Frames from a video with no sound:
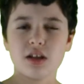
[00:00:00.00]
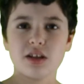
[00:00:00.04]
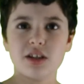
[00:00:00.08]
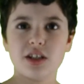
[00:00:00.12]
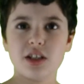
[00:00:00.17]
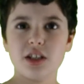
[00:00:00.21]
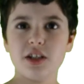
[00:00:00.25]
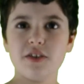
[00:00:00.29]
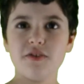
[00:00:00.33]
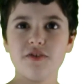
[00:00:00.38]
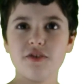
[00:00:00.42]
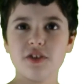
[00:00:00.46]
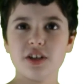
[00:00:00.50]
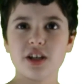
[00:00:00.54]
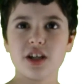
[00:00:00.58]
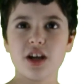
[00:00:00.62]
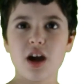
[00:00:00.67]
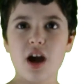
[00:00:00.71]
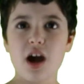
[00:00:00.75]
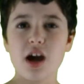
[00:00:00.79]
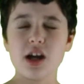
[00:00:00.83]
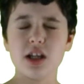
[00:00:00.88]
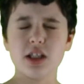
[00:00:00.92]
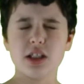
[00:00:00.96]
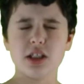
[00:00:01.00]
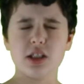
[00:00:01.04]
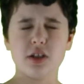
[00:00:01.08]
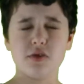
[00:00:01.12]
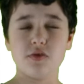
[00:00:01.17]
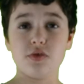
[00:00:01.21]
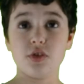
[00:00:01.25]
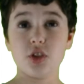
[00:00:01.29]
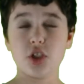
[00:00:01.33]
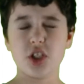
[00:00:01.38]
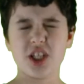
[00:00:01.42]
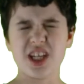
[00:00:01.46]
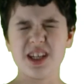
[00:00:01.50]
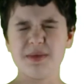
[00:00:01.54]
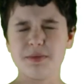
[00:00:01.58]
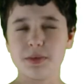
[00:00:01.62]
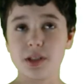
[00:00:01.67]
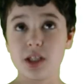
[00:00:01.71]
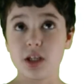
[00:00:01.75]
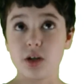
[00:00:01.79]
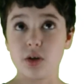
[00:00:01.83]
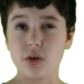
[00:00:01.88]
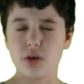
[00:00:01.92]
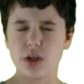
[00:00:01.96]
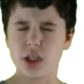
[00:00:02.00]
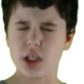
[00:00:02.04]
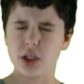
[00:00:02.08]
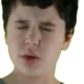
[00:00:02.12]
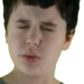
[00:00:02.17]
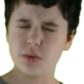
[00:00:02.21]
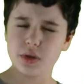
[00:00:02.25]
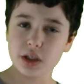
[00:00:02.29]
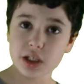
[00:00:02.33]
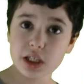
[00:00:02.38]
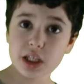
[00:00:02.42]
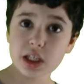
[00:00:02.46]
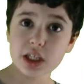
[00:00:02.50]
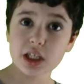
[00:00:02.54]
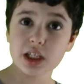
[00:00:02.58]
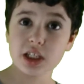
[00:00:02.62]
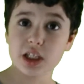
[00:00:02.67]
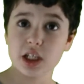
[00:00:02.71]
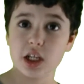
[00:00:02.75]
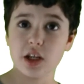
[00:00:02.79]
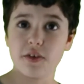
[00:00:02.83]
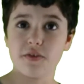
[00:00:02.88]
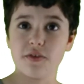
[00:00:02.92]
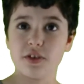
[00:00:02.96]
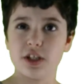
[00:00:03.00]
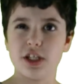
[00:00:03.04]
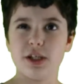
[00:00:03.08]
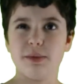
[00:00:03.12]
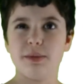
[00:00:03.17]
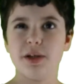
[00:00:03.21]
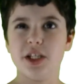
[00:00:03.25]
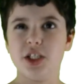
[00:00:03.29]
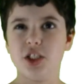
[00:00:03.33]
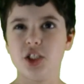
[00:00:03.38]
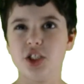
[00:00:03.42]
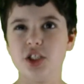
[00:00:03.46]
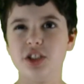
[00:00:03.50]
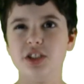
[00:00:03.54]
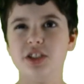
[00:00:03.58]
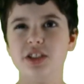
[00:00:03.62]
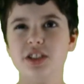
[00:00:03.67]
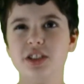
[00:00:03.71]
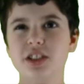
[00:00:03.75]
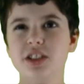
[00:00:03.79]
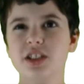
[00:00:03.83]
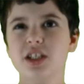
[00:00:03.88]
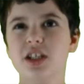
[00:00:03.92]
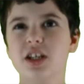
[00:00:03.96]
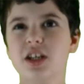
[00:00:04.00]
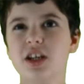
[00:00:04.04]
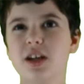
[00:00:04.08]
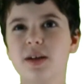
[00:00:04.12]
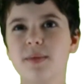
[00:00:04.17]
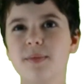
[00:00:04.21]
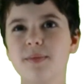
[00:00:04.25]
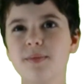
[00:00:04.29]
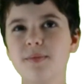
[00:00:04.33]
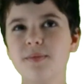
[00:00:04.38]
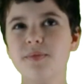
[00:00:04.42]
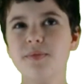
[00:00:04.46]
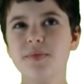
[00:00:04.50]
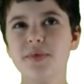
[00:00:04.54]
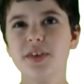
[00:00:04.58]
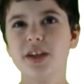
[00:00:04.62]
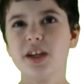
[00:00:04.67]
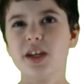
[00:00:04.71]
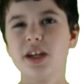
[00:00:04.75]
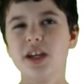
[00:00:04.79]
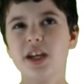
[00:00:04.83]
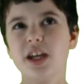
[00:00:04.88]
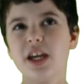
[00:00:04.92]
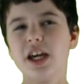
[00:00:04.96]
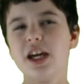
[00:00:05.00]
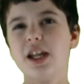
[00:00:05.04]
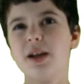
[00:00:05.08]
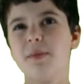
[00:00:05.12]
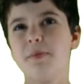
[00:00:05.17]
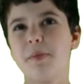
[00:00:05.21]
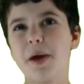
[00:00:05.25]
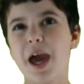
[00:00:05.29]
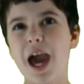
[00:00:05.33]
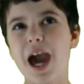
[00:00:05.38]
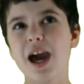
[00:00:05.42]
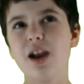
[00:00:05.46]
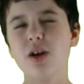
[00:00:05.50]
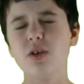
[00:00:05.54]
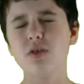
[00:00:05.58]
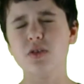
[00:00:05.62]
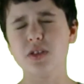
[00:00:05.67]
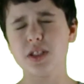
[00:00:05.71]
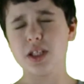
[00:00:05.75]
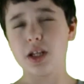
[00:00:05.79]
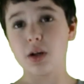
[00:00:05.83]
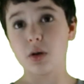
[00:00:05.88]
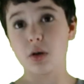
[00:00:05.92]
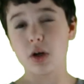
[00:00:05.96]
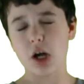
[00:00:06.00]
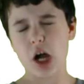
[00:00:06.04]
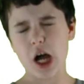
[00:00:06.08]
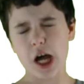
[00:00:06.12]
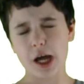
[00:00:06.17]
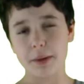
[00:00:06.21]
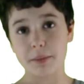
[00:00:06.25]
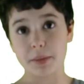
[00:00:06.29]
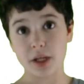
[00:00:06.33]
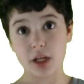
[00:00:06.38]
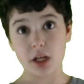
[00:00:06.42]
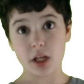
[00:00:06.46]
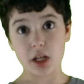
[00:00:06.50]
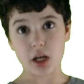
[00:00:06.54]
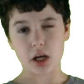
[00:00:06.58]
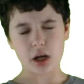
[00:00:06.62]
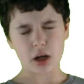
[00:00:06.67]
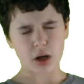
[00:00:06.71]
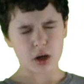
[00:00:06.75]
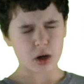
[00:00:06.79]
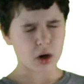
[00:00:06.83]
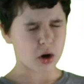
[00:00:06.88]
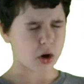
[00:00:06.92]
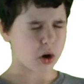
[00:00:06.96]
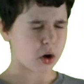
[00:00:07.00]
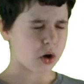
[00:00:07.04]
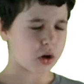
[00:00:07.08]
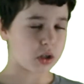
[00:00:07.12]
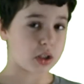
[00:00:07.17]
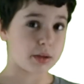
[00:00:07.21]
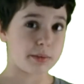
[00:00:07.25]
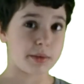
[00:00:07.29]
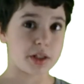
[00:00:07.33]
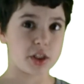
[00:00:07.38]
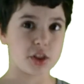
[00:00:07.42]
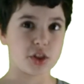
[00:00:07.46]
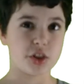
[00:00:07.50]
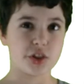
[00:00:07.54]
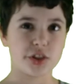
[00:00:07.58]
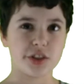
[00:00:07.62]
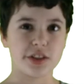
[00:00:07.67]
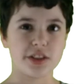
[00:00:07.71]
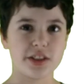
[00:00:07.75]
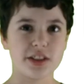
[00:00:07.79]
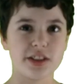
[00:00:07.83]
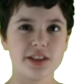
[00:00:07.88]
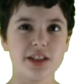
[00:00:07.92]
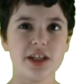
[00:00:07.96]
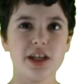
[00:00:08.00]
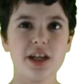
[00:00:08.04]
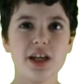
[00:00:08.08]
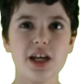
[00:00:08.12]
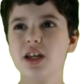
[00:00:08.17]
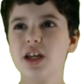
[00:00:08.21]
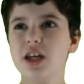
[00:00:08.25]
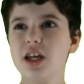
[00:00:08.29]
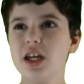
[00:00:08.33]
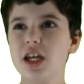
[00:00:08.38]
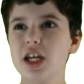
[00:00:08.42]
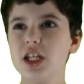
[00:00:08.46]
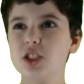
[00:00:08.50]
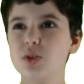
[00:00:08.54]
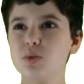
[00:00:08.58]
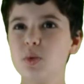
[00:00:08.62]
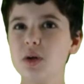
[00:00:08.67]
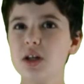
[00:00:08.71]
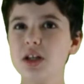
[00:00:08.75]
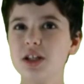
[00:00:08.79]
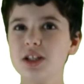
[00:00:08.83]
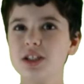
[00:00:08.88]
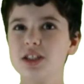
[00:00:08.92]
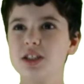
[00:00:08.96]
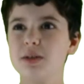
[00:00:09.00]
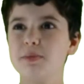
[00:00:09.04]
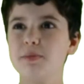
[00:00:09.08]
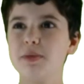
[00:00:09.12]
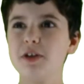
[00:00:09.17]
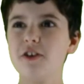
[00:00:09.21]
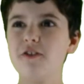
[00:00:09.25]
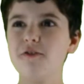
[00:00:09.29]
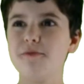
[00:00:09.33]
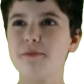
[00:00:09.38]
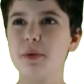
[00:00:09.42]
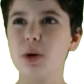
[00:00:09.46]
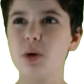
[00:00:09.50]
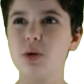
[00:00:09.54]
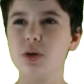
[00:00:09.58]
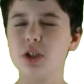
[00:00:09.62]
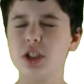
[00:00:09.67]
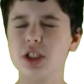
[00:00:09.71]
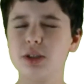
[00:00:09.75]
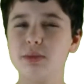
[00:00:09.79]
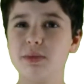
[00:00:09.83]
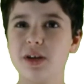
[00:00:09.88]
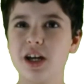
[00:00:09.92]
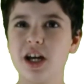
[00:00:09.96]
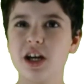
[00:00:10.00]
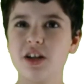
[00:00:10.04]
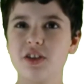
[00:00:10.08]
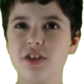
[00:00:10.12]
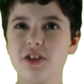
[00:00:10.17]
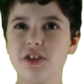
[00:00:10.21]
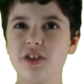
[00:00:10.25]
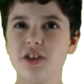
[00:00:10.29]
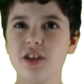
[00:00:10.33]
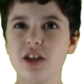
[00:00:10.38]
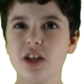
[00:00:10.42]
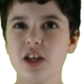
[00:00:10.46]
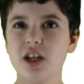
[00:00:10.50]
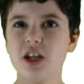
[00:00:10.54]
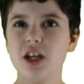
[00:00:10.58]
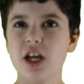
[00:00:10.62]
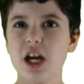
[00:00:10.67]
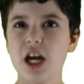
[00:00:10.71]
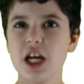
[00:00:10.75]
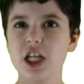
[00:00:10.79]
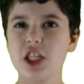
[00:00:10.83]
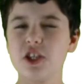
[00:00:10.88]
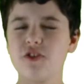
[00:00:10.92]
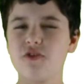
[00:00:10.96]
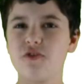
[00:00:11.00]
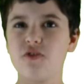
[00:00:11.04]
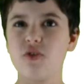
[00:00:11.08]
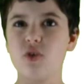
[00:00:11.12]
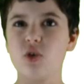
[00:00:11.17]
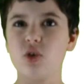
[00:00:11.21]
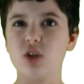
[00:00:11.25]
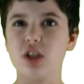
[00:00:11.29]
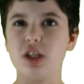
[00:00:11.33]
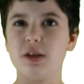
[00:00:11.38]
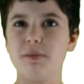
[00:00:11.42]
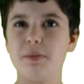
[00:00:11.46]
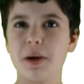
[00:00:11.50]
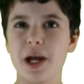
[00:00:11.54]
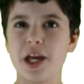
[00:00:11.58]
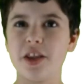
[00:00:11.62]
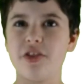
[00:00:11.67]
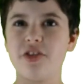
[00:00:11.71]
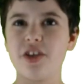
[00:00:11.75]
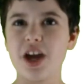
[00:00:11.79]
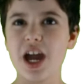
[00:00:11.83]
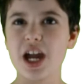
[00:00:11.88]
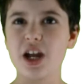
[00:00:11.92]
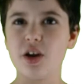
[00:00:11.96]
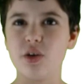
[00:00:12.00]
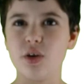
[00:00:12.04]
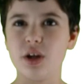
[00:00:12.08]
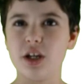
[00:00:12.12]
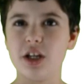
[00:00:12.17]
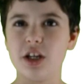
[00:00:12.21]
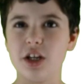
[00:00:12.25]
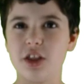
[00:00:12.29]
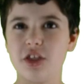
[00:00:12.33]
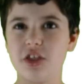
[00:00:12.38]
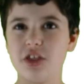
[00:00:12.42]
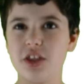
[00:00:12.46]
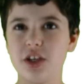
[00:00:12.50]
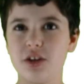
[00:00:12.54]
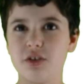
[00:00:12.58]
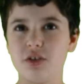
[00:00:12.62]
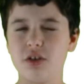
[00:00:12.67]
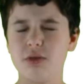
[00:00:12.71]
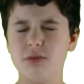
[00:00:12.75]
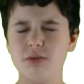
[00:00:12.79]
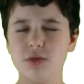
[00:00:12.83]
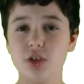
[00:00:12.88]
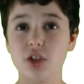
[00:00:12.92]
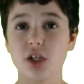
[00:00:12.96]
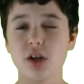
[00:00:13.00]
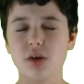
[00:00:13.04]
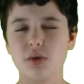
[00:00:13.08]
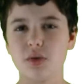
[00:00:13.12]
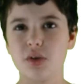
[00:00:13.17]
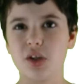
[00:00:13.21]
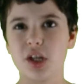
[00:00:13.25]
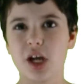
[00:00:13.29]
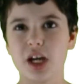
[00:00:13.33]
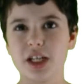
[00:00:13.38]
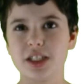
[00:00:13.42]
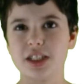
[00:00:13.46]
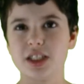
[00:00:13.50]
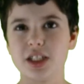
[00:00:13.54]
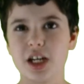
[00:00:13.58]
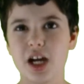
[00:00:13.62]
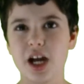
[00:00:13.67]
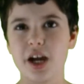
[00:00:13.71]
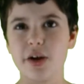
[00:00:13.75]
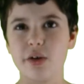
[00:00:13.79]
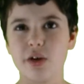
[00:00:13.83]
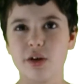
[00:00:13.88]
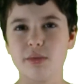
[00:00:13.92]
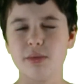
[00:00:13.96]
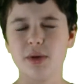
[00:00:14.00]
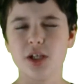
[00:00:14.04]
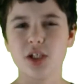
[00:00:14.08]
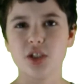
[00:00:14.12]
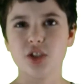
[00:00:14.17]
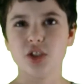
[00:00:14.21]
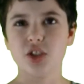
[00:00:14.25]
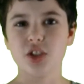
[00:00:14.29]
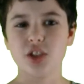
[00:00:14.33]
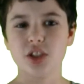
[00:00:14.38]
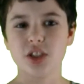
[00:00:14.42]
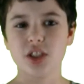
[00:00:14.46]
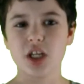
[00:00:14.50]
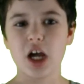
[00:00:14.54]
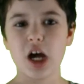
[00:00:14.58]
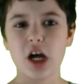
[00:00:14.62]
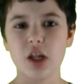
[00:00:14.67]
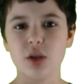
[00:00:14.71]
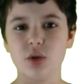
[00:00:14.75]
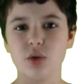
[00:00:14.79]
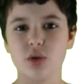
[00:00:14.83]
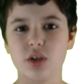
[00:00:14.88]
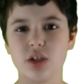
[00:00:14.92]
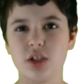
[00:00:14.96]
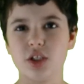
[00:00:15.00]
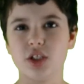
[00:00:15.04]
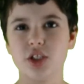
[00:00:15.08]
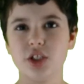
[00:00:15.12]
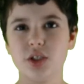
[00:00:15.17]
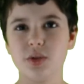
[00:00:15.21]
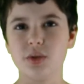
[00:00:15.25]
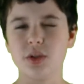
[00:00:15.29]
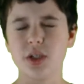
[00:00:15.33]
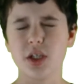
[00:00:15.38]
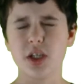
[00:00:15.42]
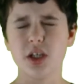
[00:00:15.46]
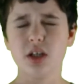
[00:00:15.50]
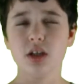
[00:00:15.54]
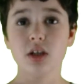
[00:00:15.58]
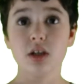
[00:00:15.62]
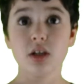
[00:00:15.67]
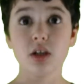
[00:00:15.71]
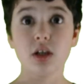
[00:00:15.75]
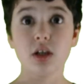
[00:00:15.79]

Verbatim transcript: different kinds of shapes that are unique to different dimensions, and patterns that are common in all dimensions, as well as a bit of bonus math as for the Pythagorean theorem generalized to higher dimensions other than 2D,